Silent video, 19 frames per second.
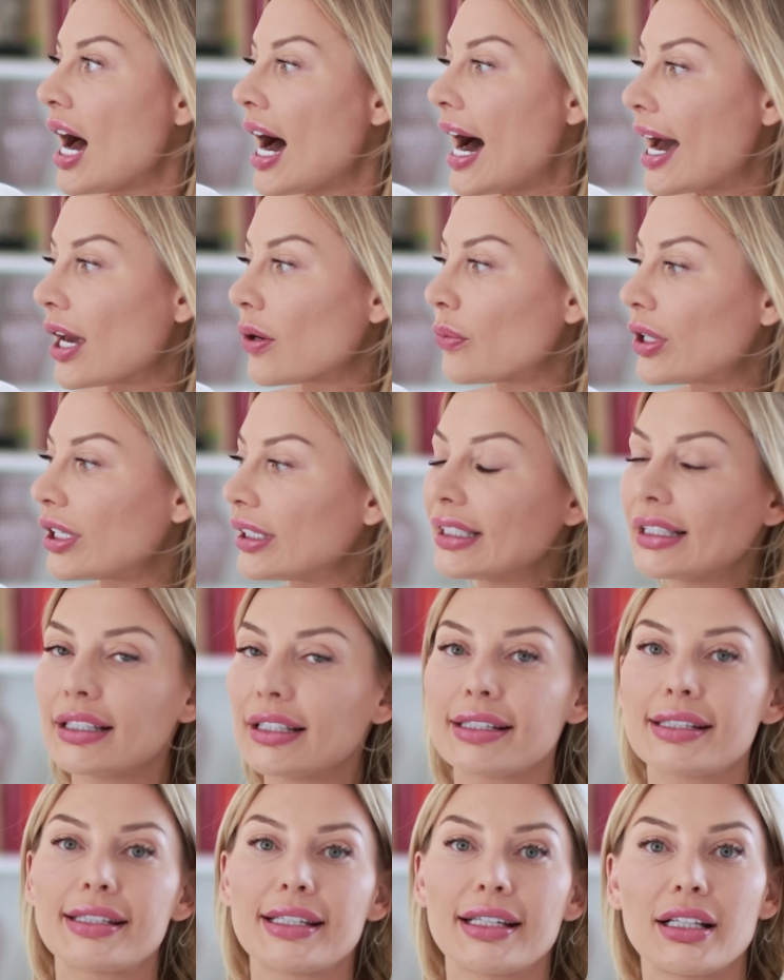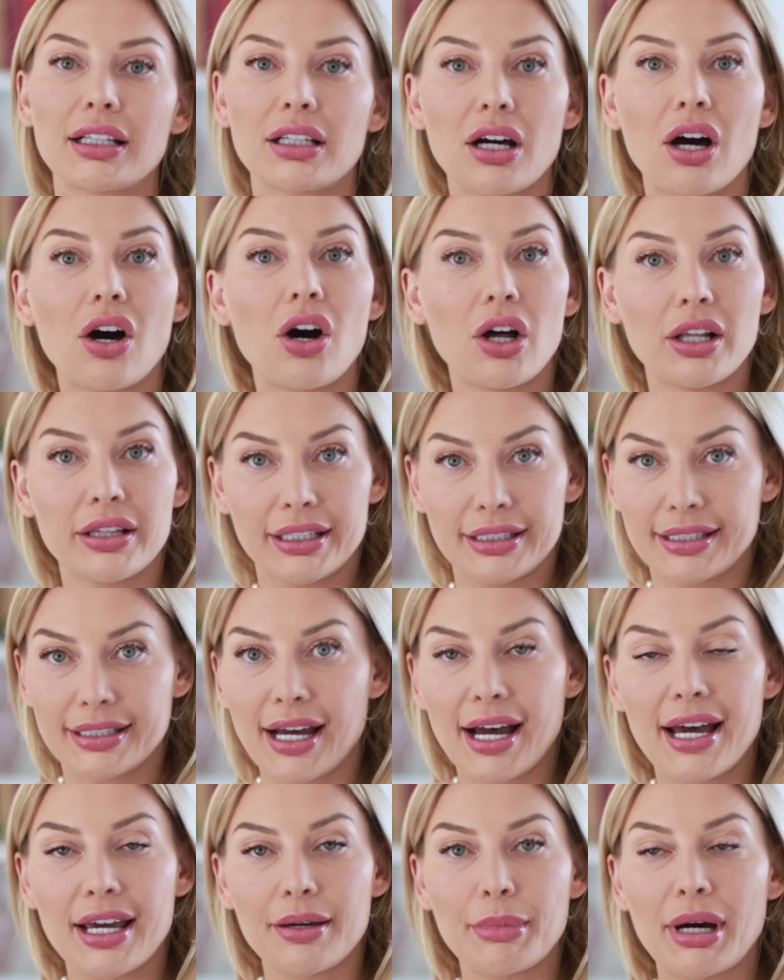I wear lilysilk all the
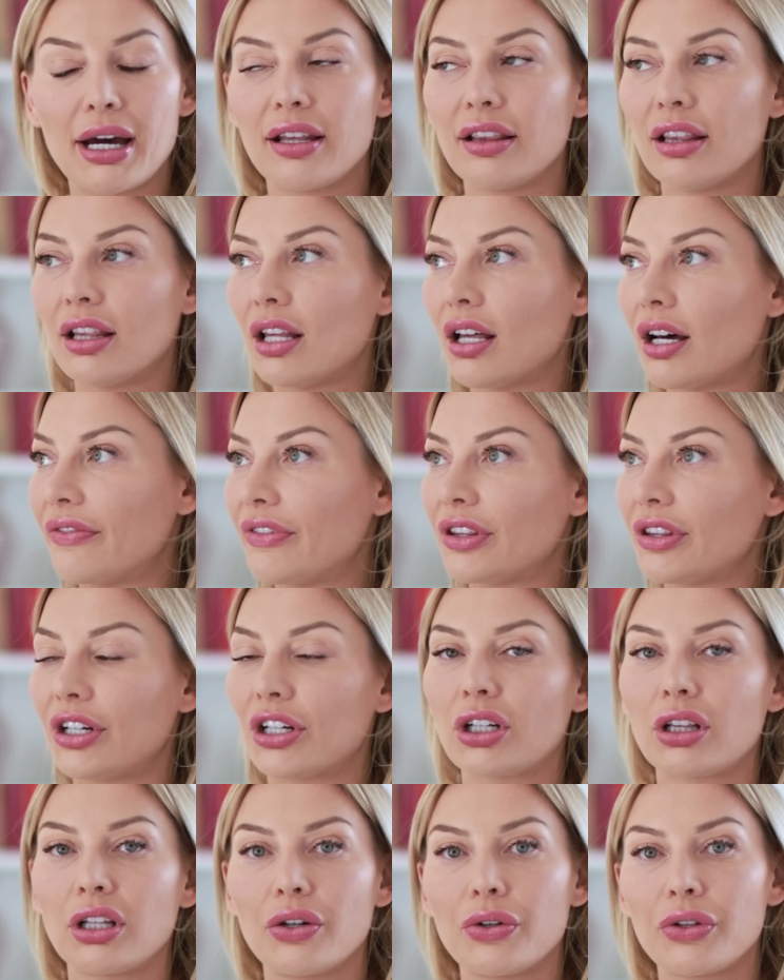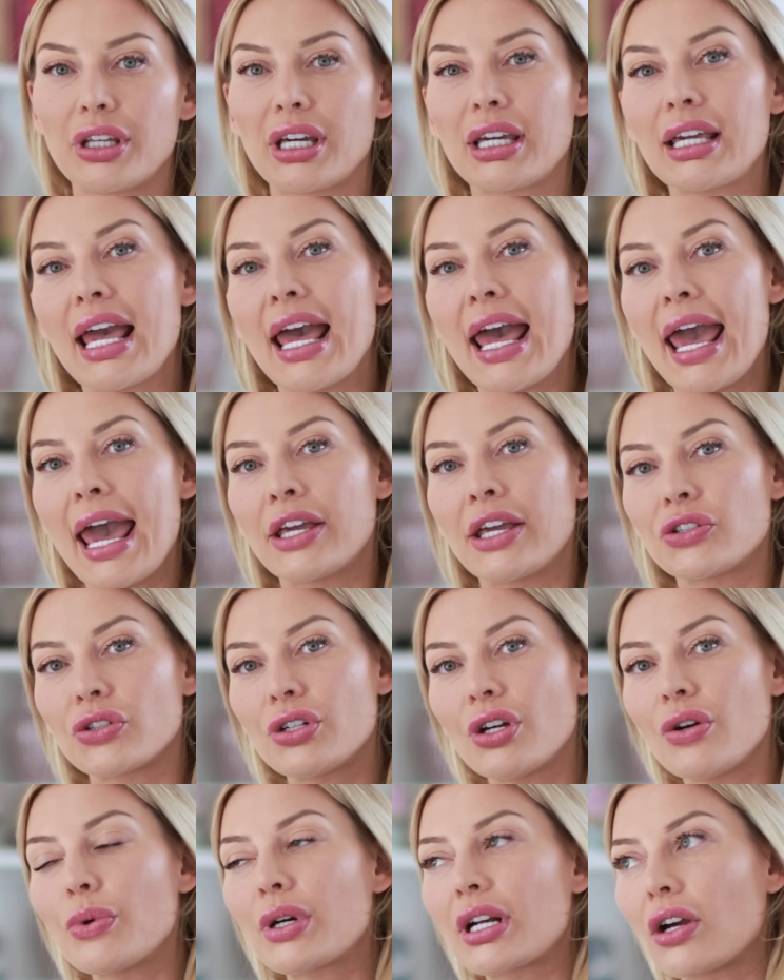time. I love their clothing. And you
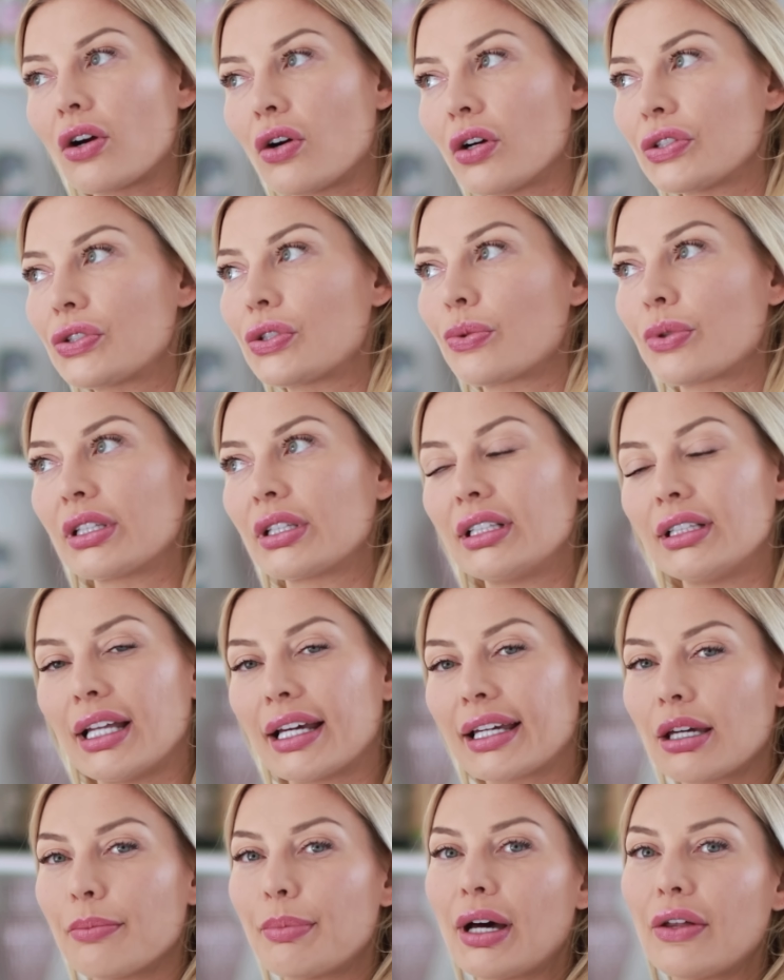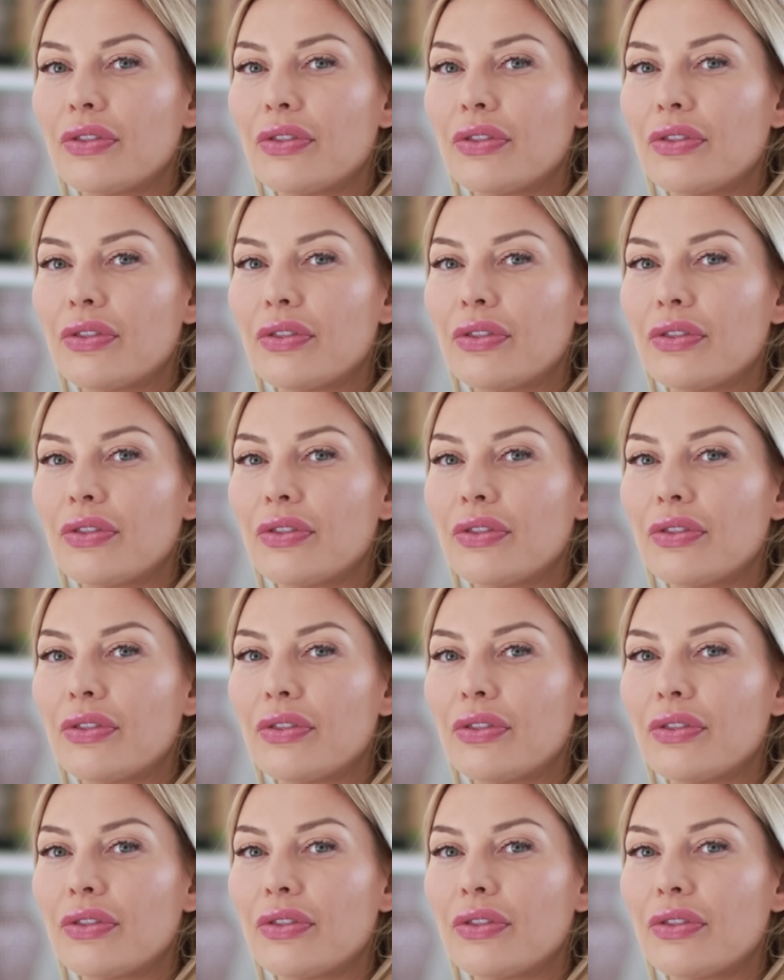know what I also really like about